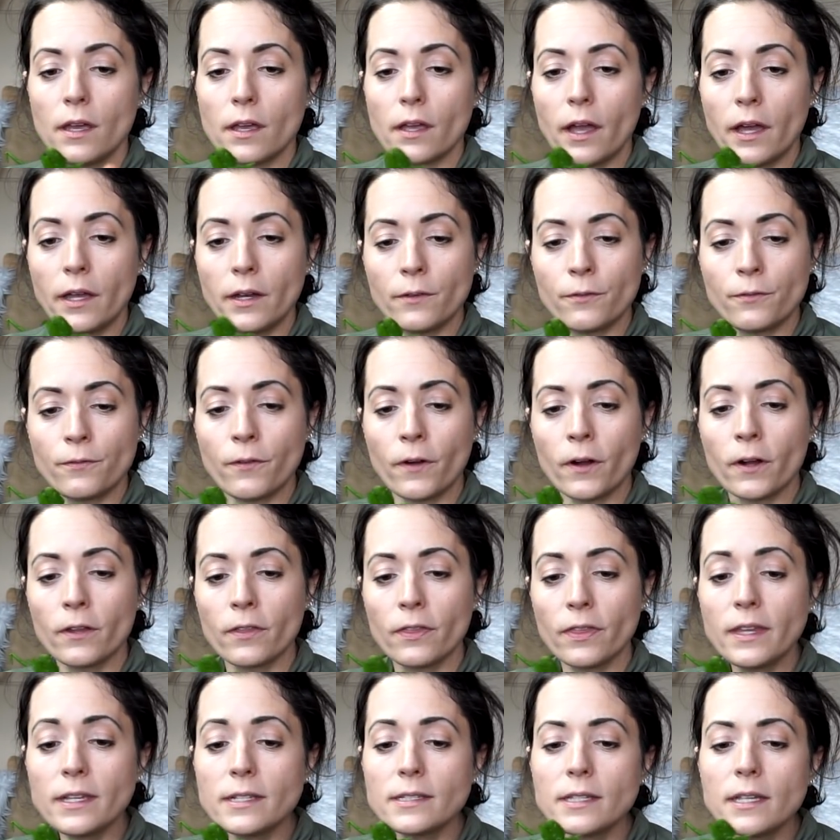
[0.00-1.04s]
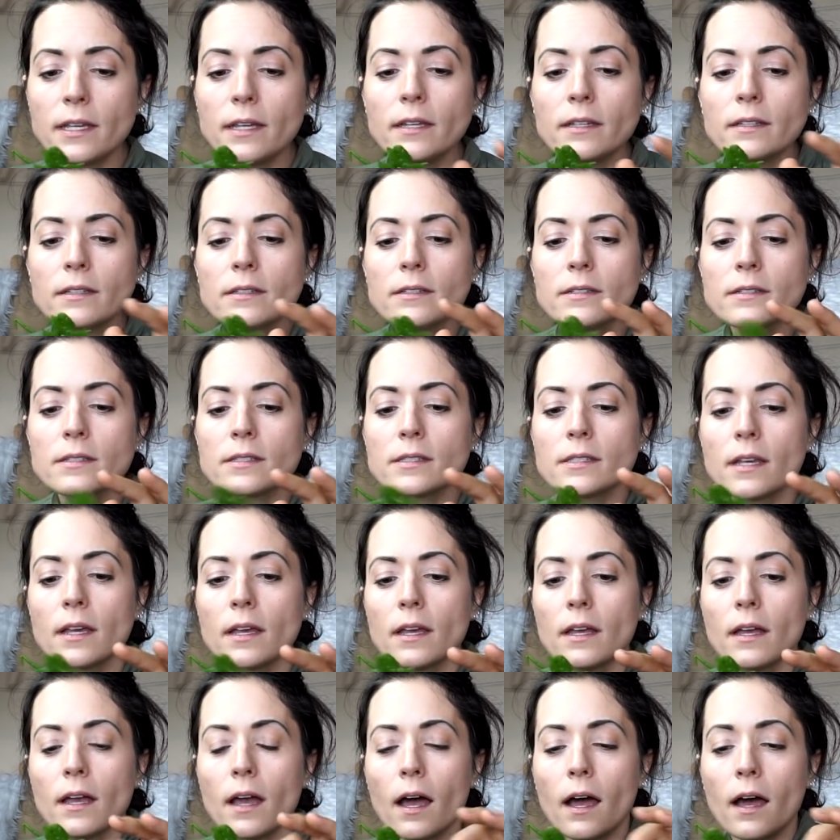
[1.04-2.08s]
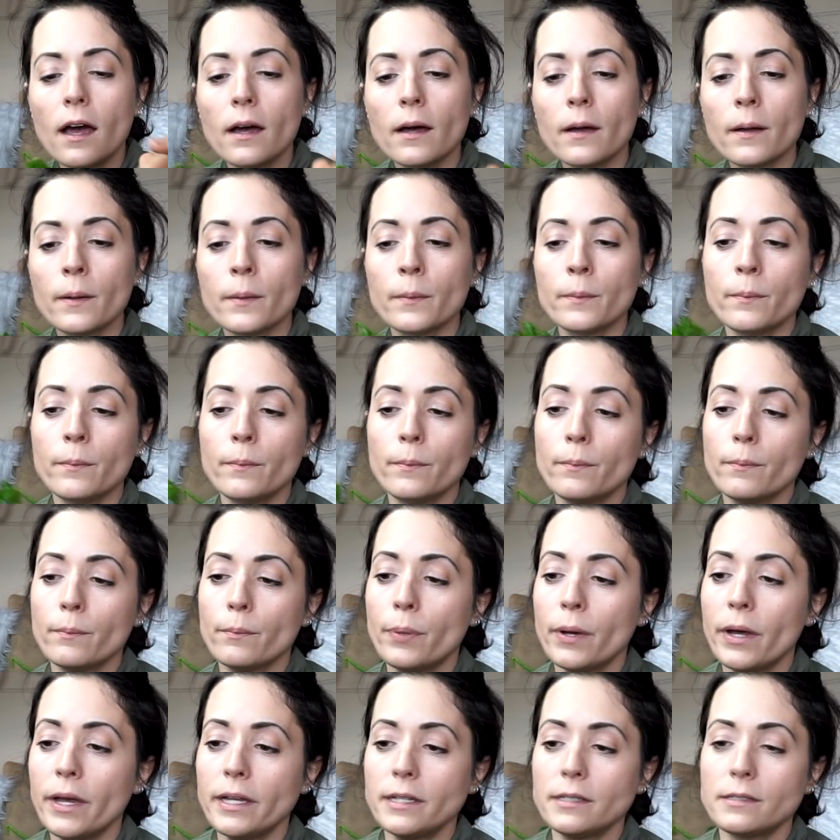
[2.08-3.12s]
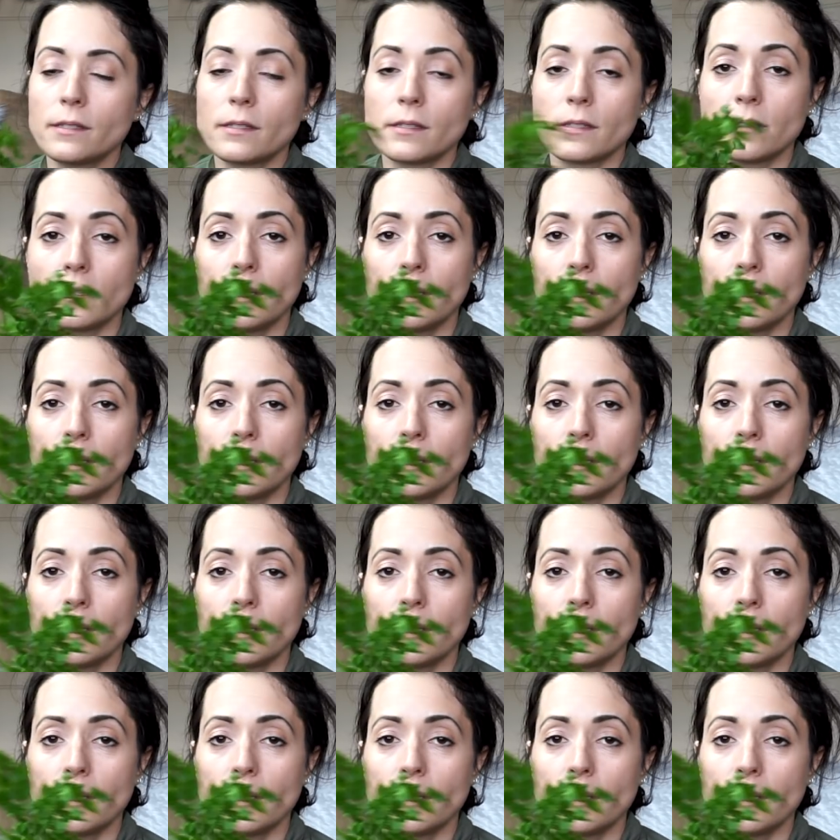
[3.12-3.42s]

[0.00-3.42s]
kind of fern this is, but